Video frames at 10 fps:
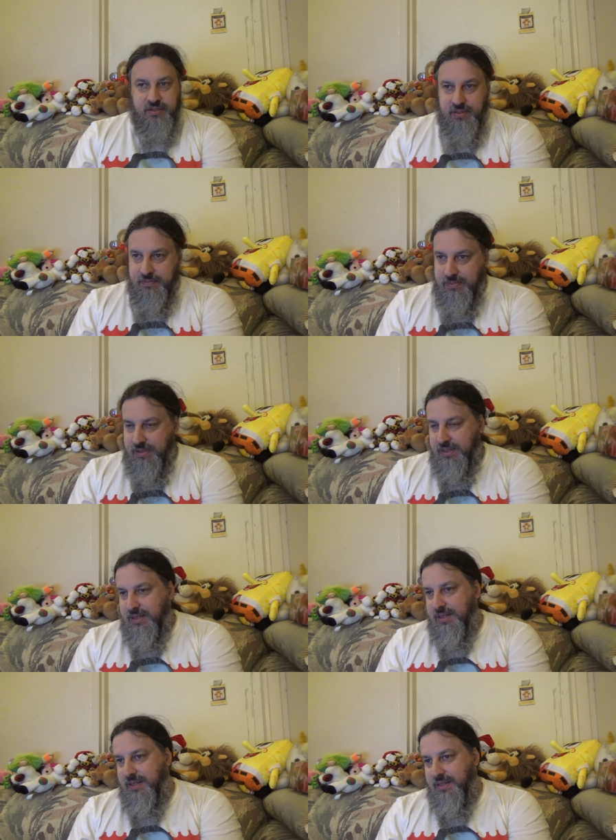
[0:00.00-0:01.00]
So.
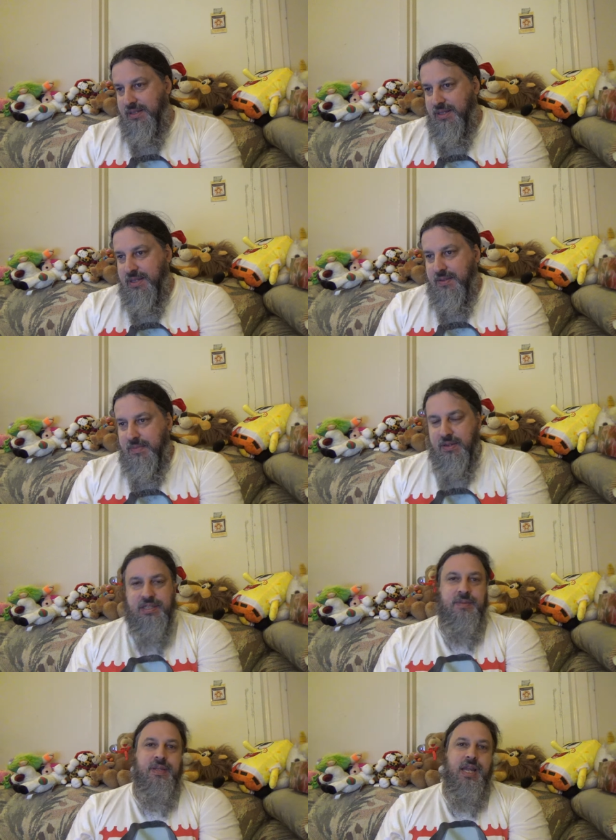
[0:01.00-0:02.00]

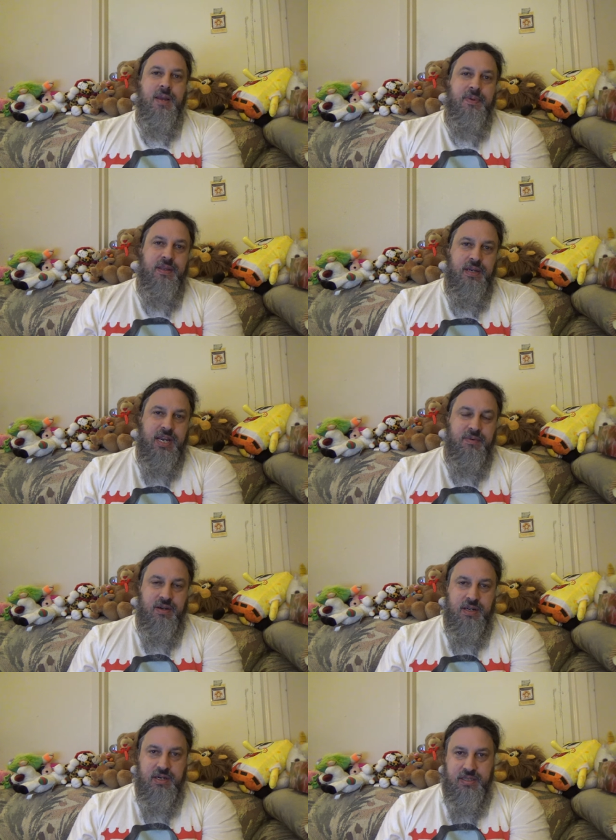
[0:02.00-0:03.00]
Probably something happened in the
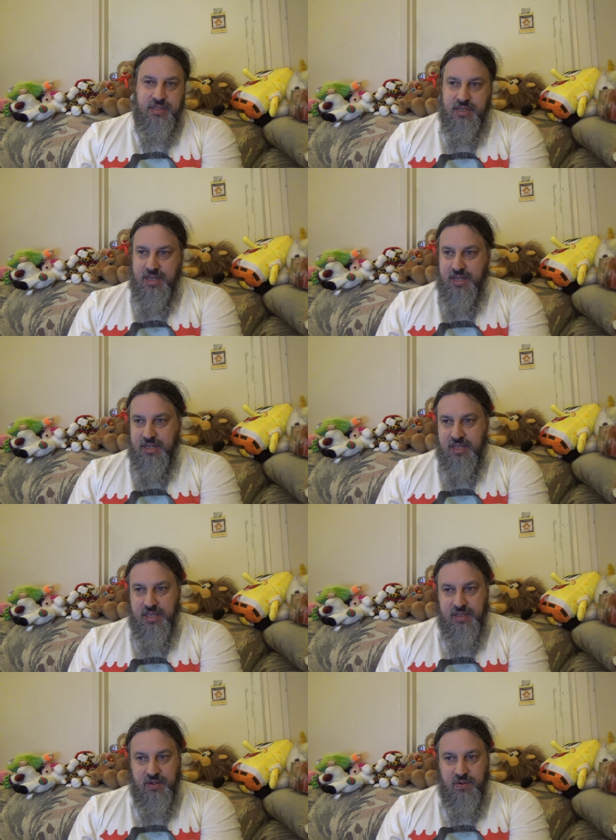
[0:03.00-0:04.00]
neighborhood, and
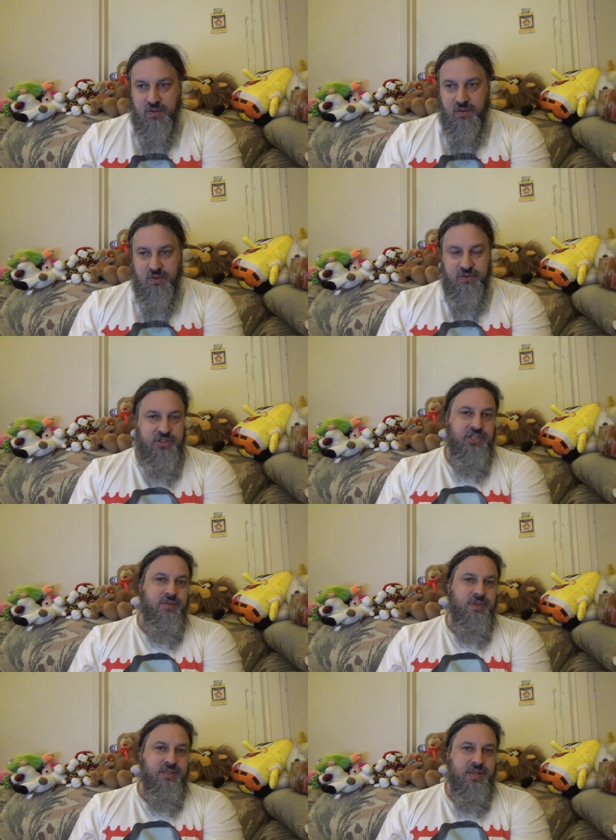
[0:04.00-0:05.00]
the whole
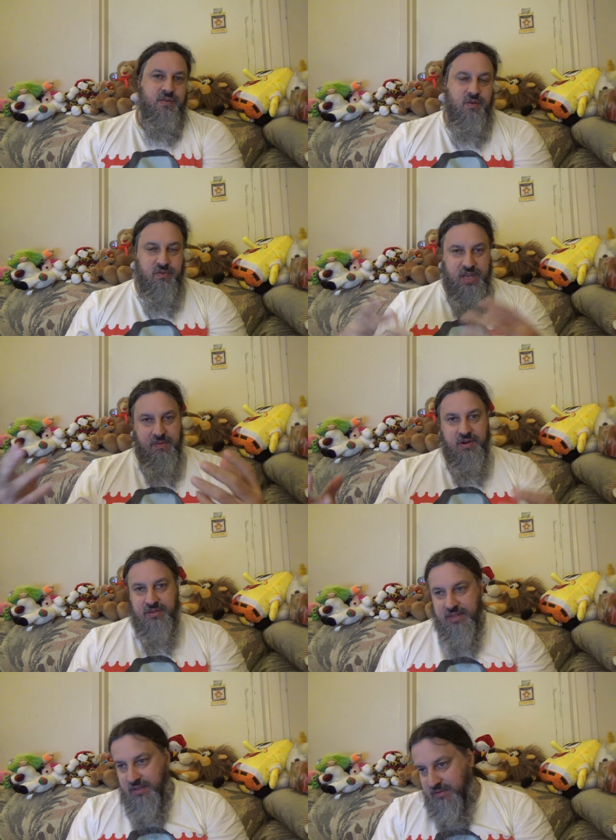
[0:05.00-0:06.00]
system is down. The whole neighborhood
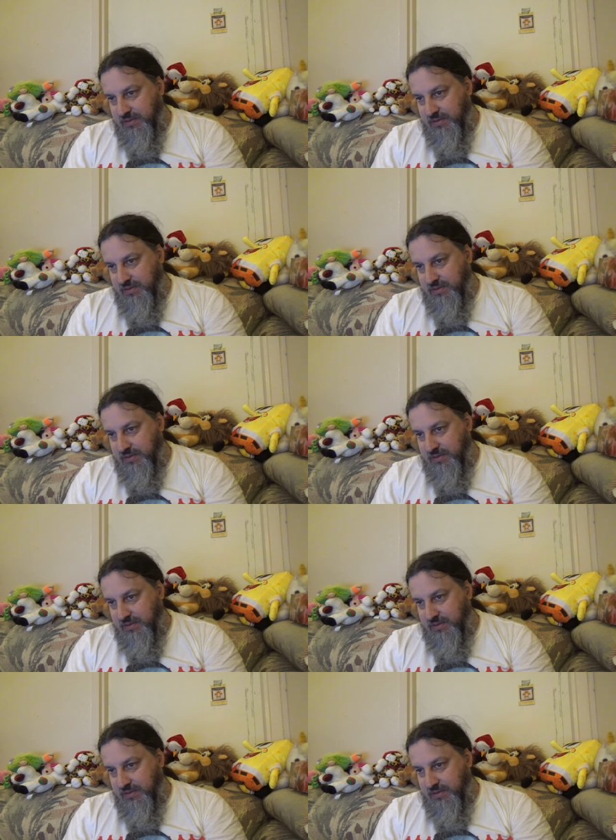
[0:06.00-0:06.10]
is down.